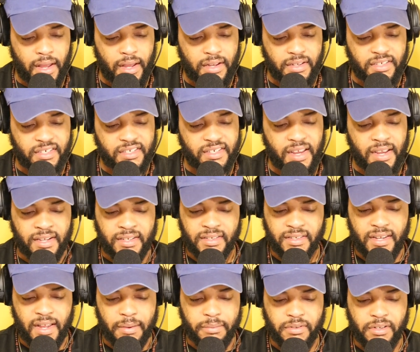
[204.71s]
to
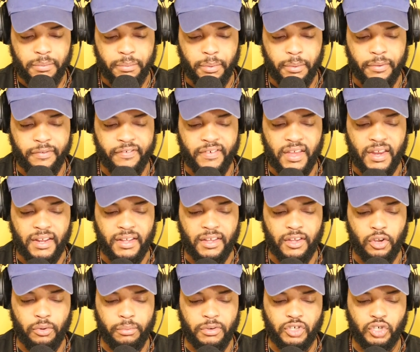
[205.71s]
take steps in
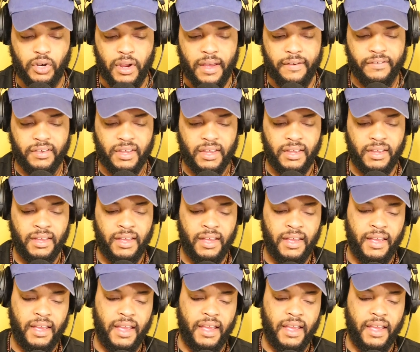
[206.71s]
preventing human trafficking